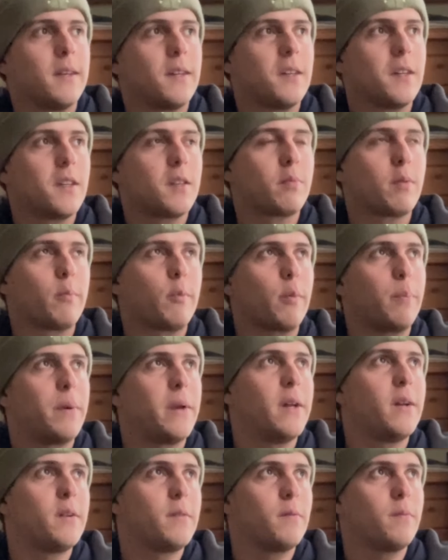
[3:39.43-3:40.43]
it's been
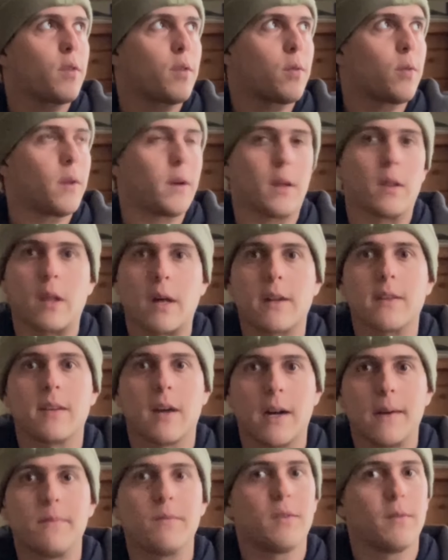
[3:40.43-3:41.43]
repeated like a lot of
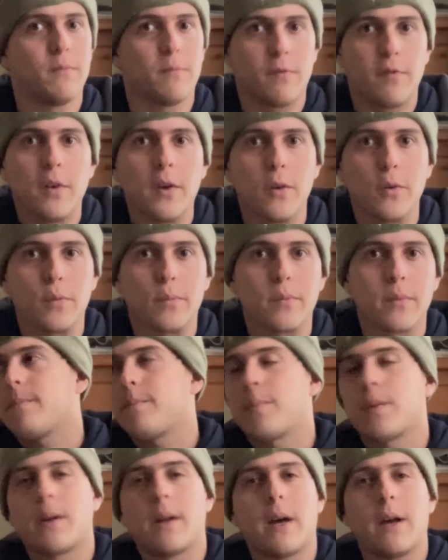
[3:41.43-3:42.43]
times in film,
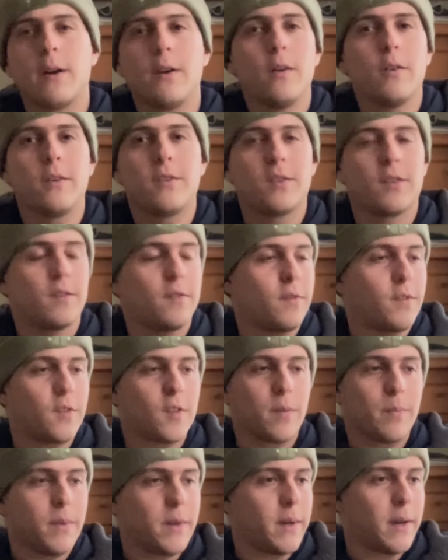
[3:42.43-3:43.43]
but I don't know, it's just
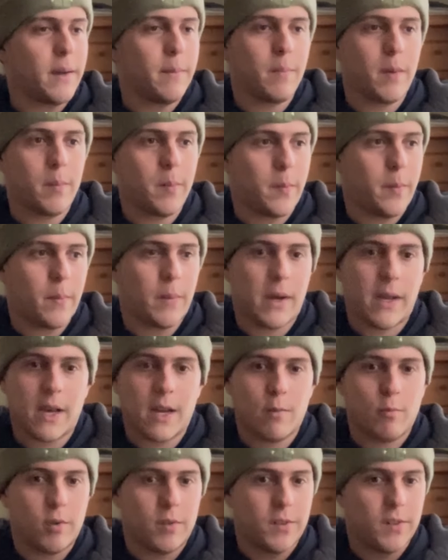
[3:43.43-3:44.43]
something I kind
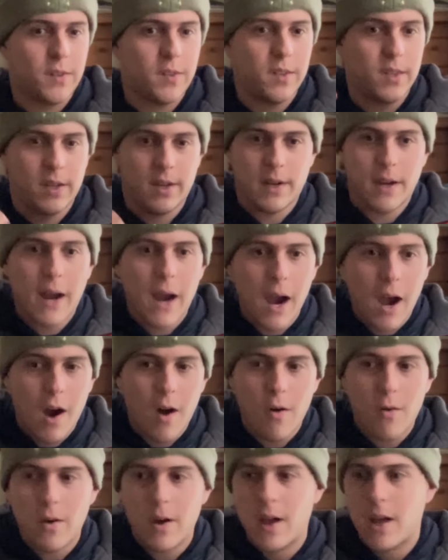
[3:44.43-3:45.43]
of wanted to see
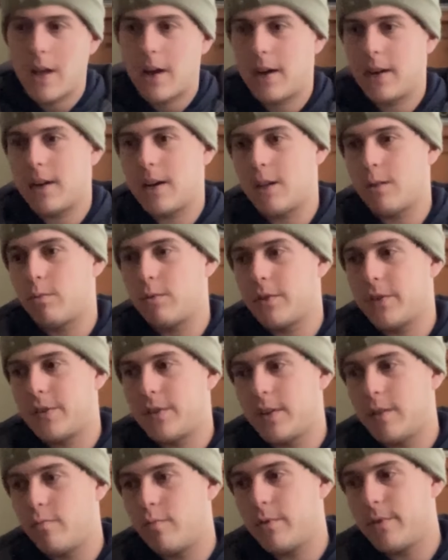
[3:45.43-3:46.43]
now. I kind of wanted to
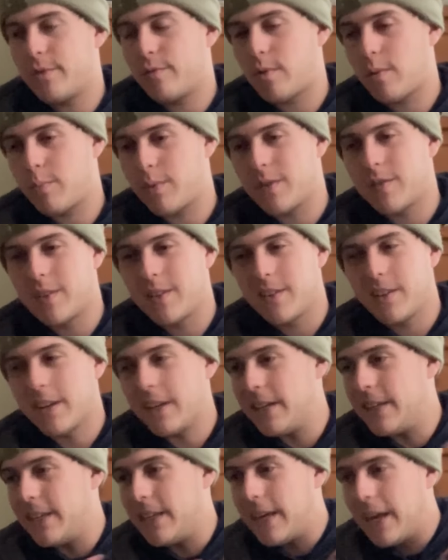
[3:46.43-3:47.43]
see this represented
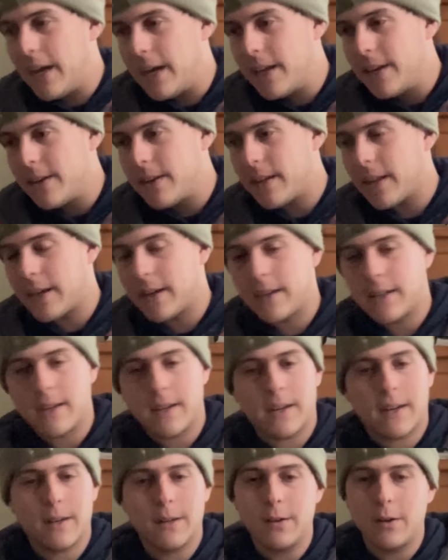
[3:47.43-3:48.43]
again. Like,
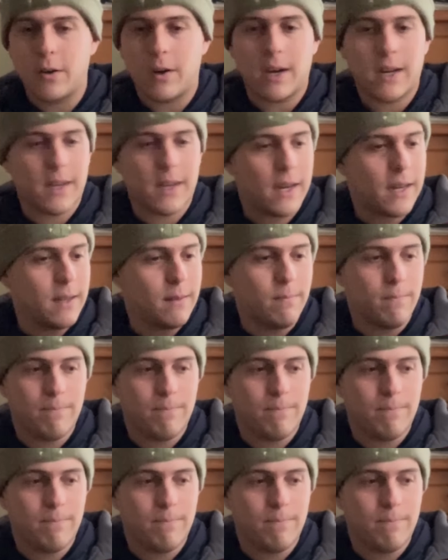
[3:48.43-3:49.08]
I don't know, I